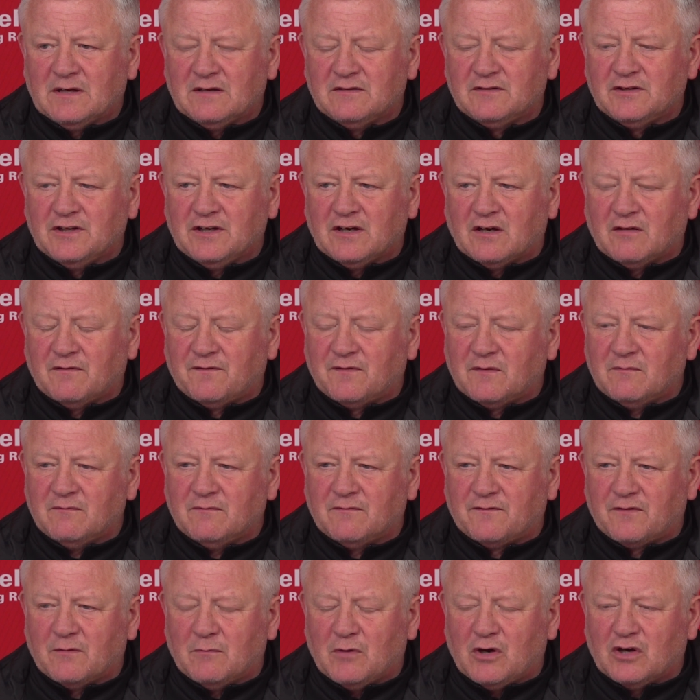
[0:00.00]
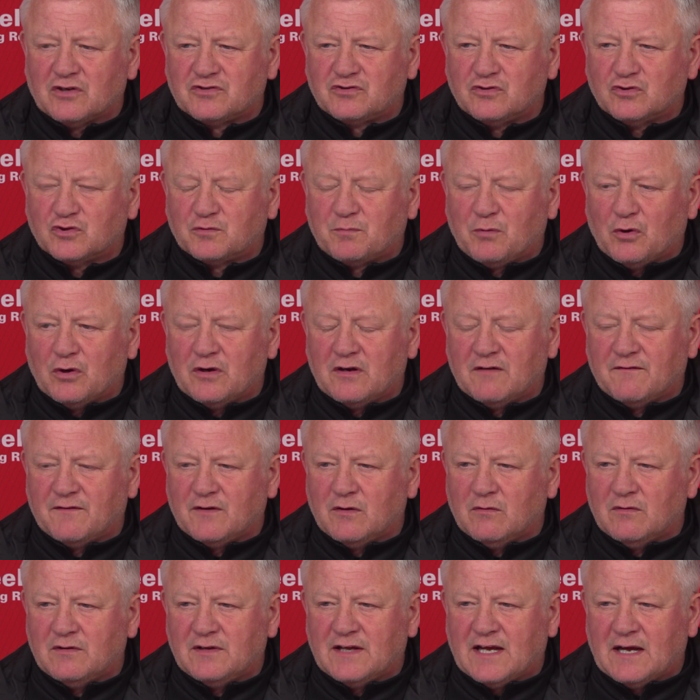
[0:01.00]
you know, from Arsenal's point of
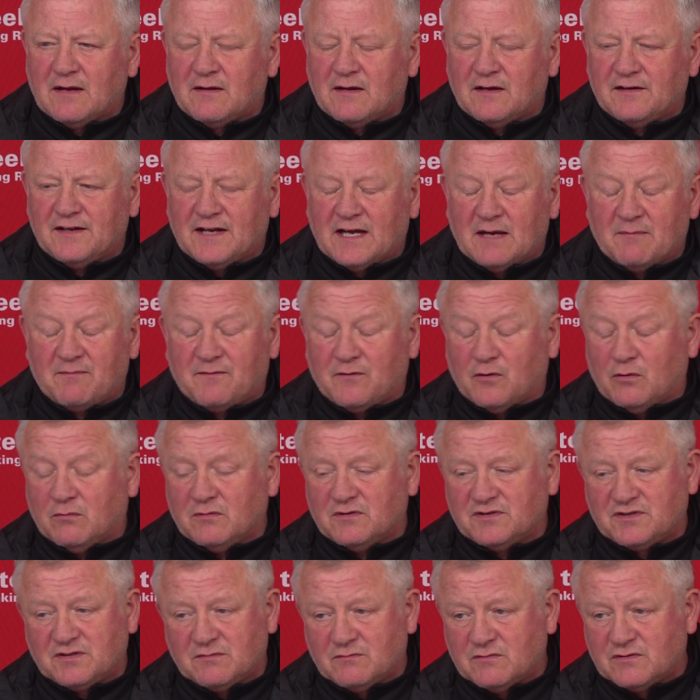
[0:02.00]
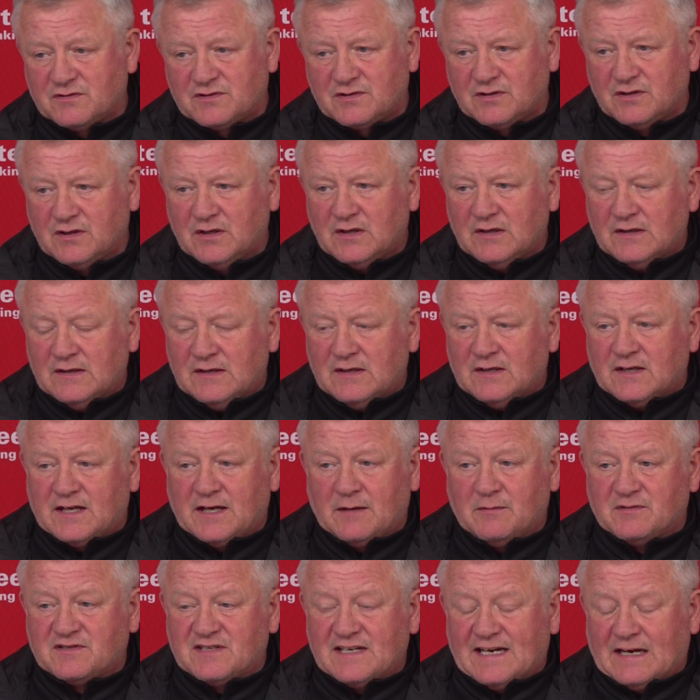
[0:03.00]
view and their performance, it was
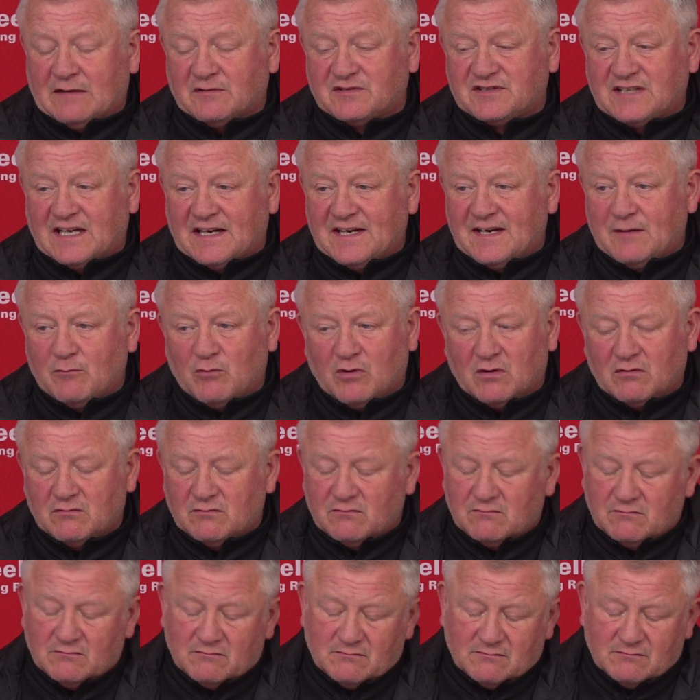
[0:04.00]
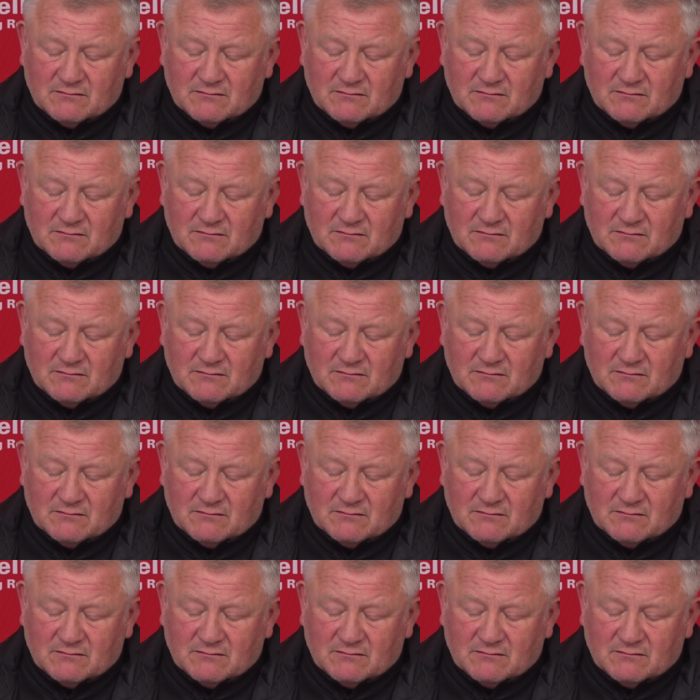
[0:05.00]
an outstanding one,